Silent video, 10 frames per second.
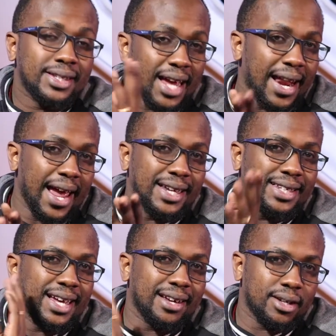
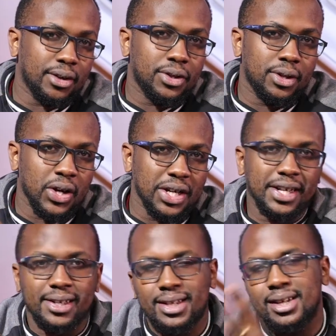1080 at
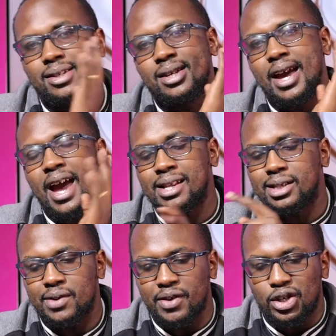30 and 60 and
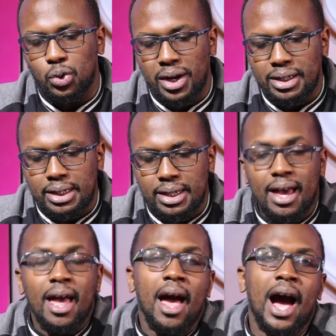720
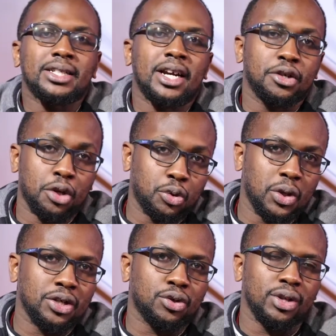at
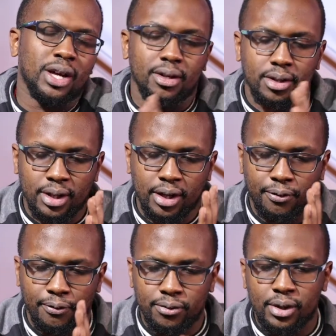120. So
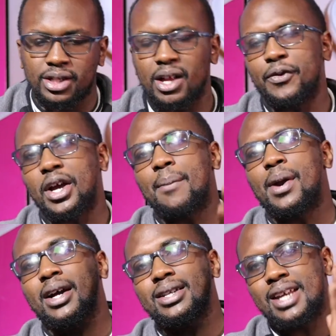the selfie
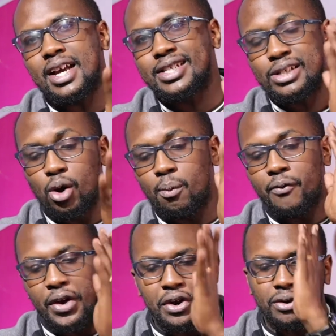camera can take slow-mo
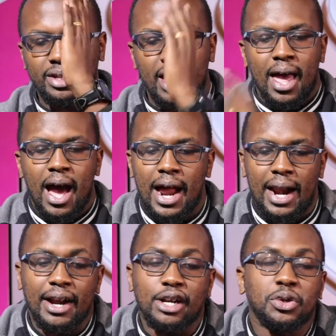videos at
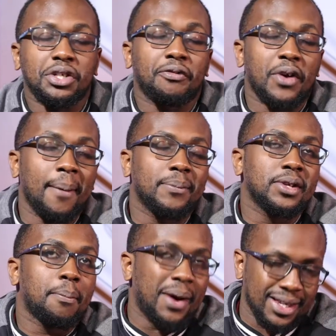120
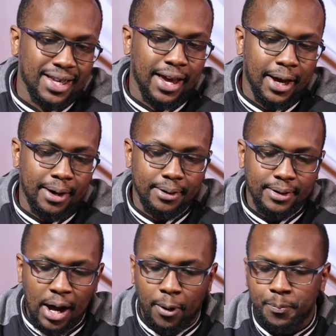frames per second.
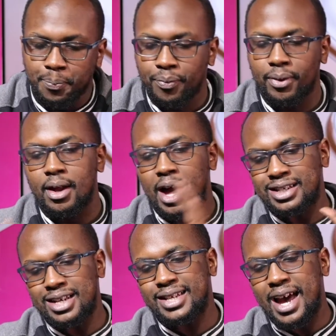Now,
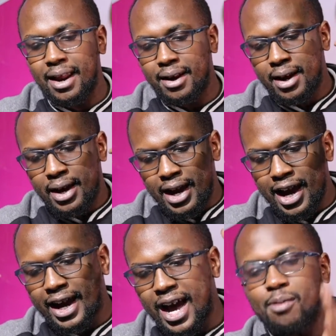as I said,
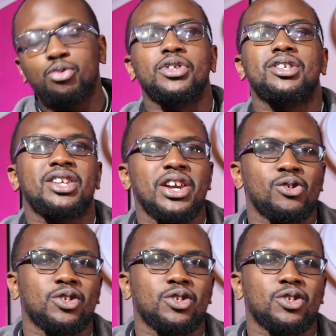it comes with stereo